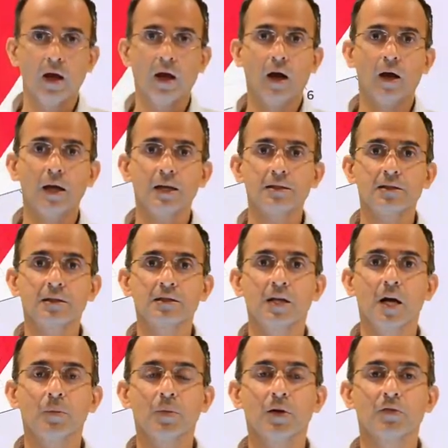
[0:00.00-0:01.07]
Uh, here's an
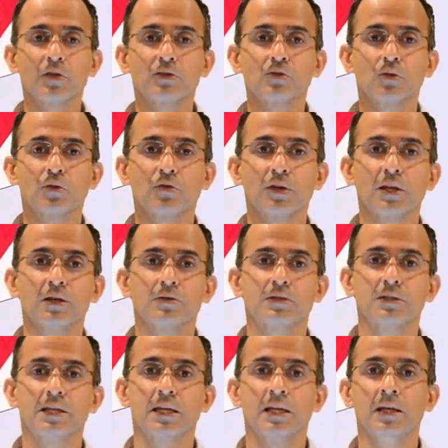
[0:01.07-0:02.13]
example of the sort of thing you
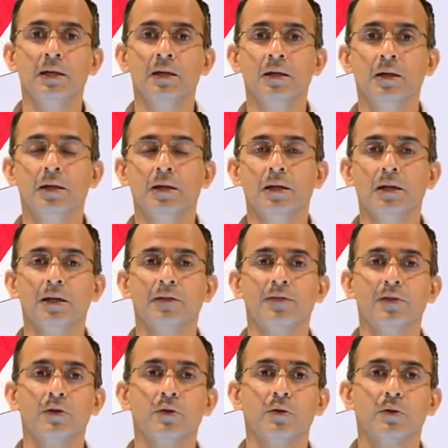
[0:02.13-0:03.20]
see if
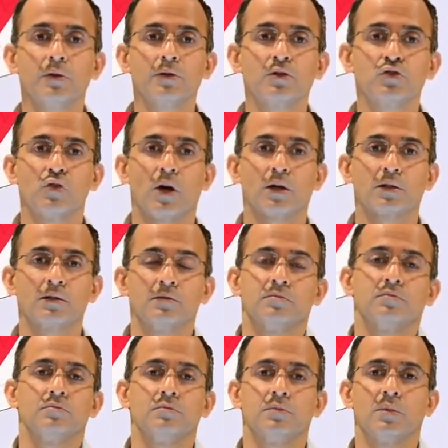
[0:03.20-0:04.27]
you construct
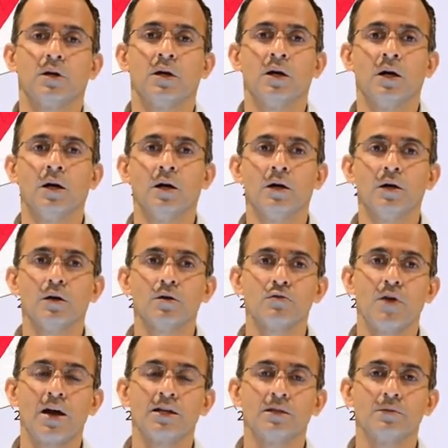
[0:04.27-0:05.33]
a
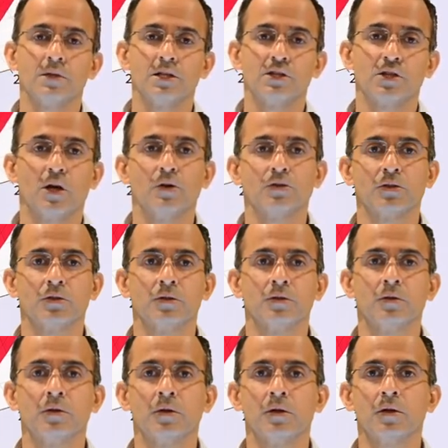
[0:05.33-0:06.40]
randomly chosen
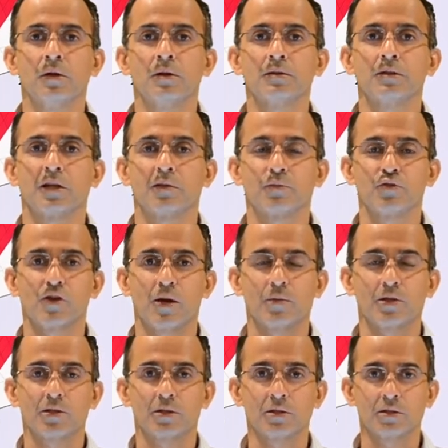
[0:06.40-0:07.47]
set of
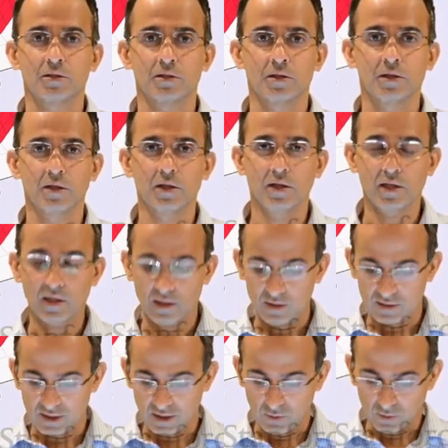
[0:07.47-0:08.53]
parameters. You
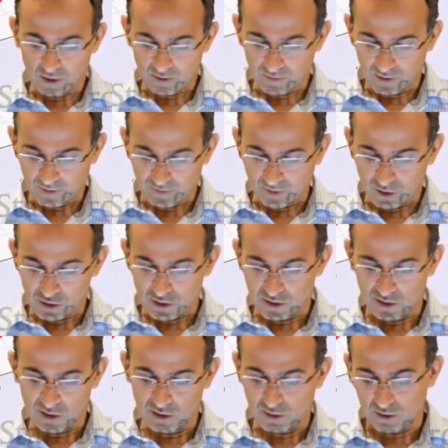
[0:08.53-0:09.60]
see one of the function
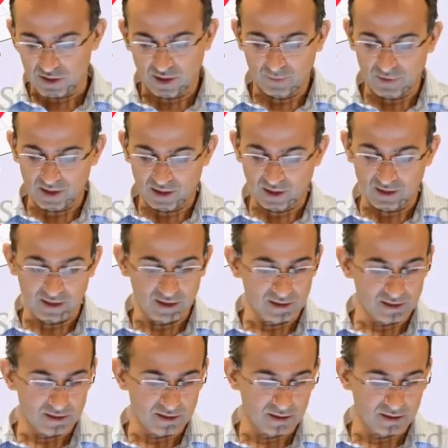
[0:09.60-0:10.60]
that looks something like this.